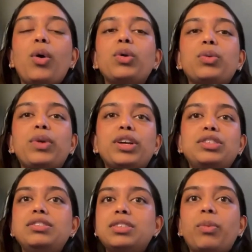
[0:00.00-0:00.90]
all the
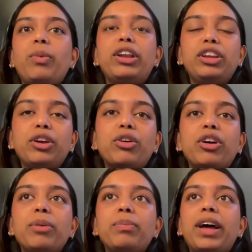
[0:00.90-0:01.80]
way somewhere in
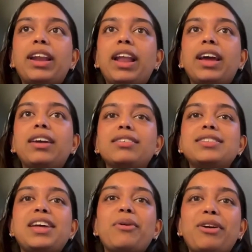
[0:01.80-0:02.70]
Europe and like
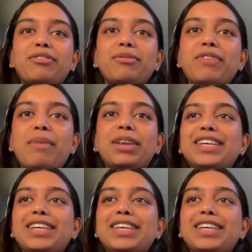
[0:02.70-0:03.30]
stay away from family,